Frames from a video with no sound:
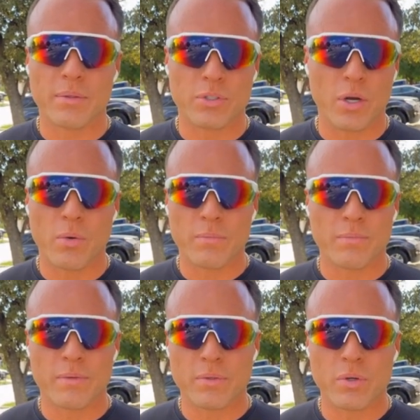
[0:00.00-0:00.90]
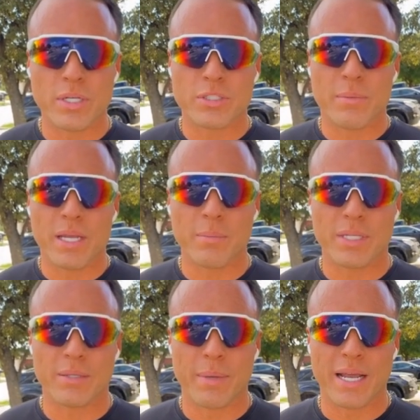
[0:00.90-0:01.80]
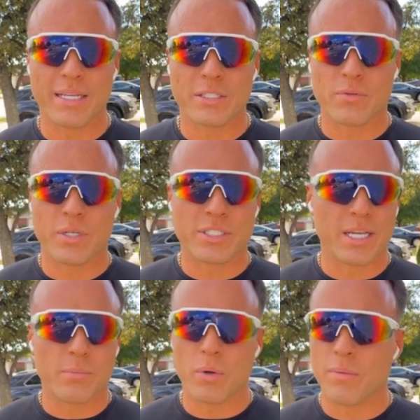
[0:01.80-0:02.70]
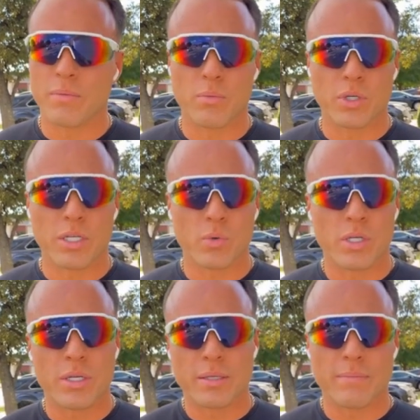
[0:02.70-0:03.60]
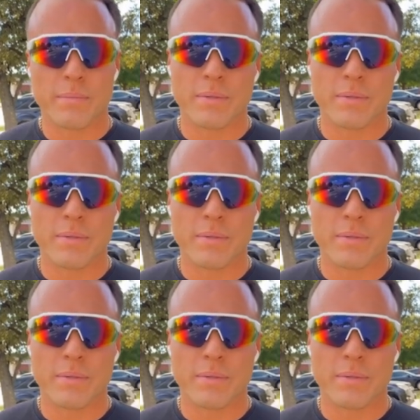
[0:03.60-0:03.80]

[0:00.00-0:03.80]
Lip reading: So, you can spin up lead magnets, for example, really quickly.